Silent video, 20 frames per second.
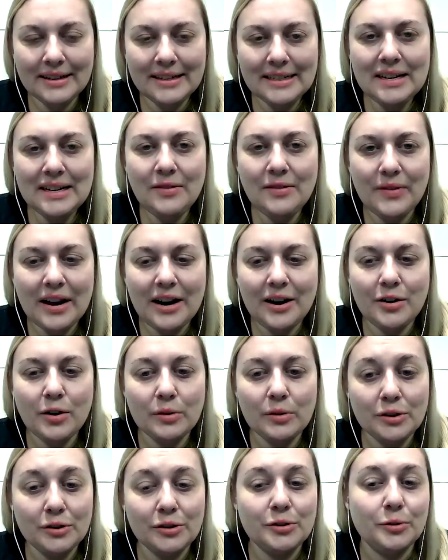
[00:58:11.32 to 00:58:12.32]
Lyndsay Faye
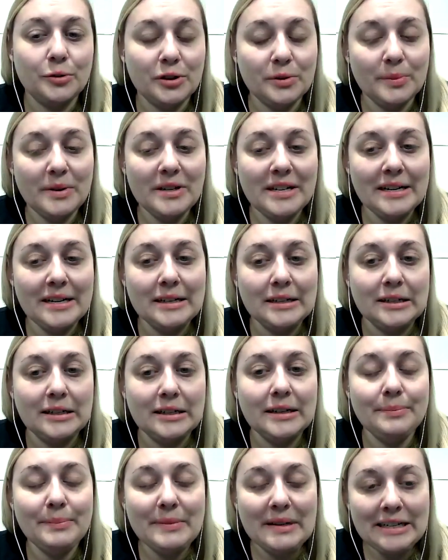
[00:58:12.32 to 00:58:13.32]
knows her source
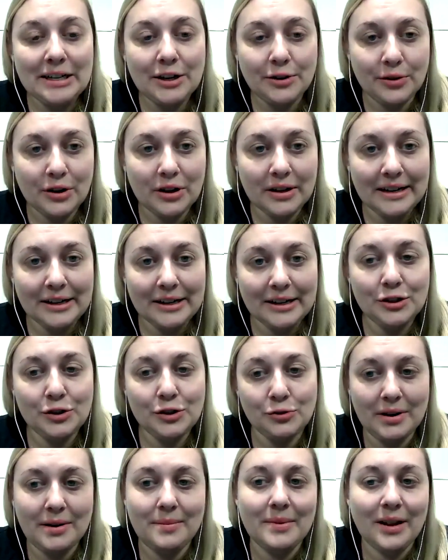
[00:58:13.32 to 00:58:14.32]
material
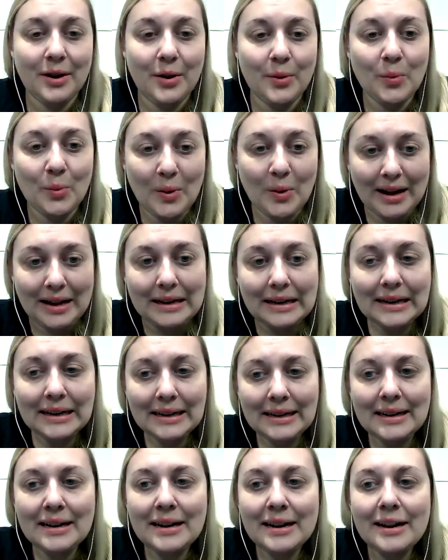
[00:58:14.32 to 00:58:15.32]
extremely
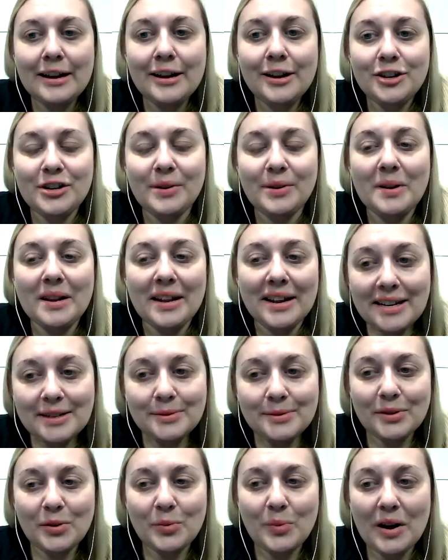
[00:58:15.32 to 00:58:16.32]
well. She
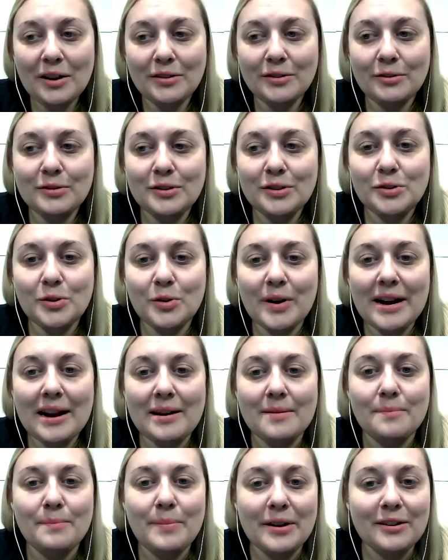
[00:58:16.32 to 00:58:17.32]
plays with the well-known story
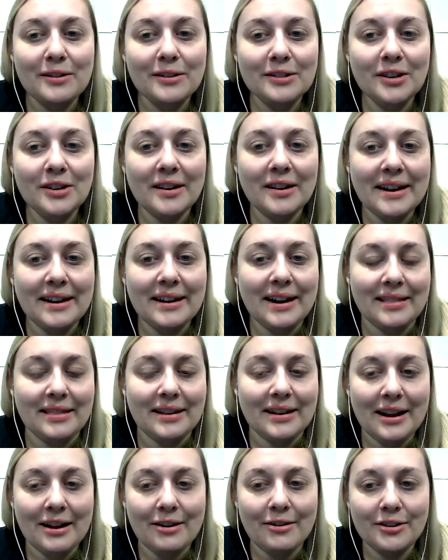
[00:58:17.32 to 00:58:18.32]
and builds on it
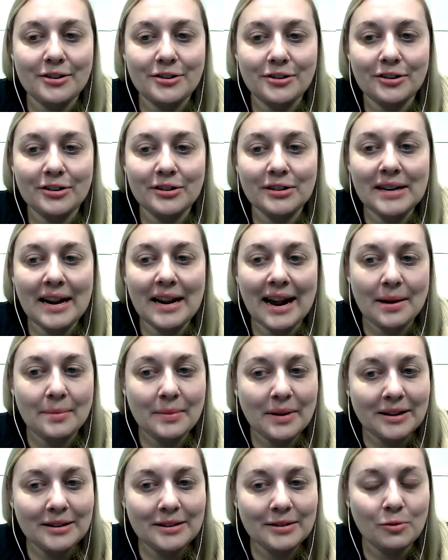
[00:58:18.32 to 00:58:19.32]
and the characters.
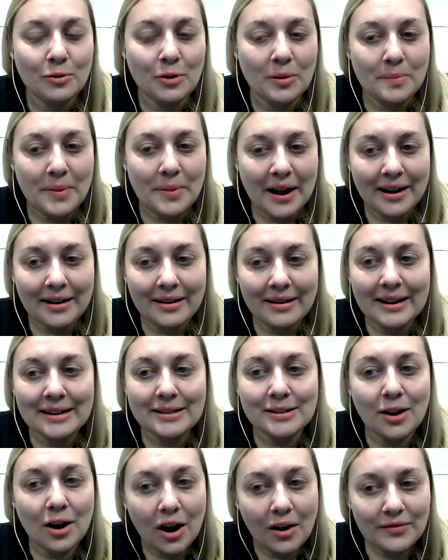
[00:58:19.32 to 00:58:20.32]
Hamlet, or Ben,
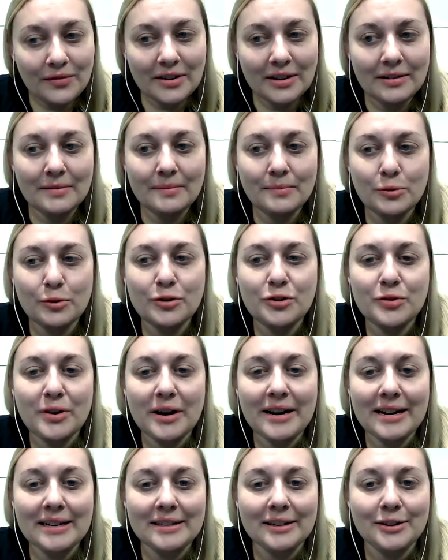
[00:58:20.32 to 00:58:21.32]
is often
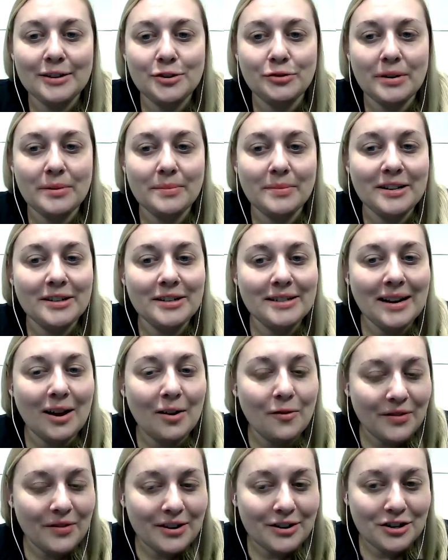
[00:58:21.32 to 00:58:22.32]
portrayed as extremely
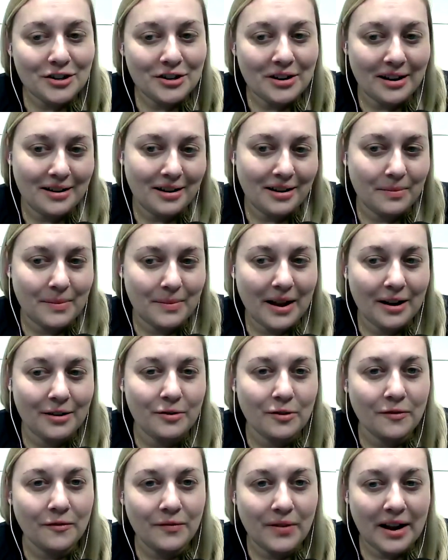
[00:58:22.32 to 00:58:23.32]
selfish, a young
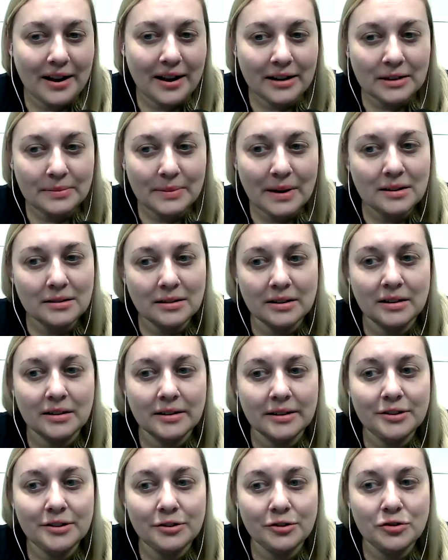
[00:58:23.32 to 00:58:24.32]
man who feigns mental
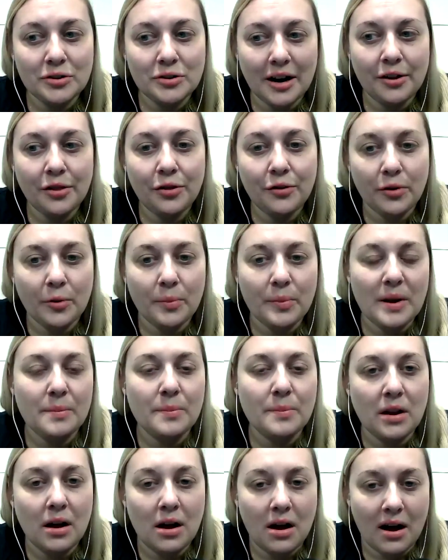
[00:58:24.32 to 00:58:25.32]
illness to try to throw
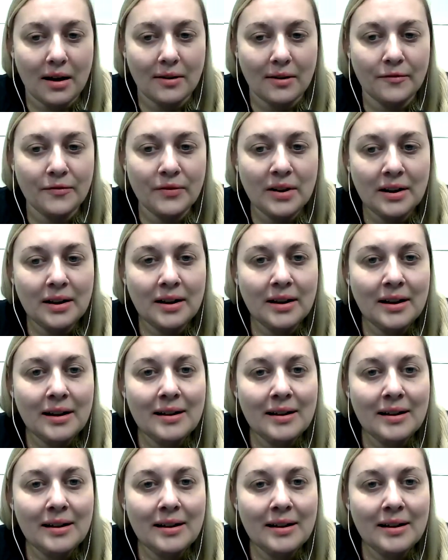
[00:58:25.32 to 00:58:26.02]
people off.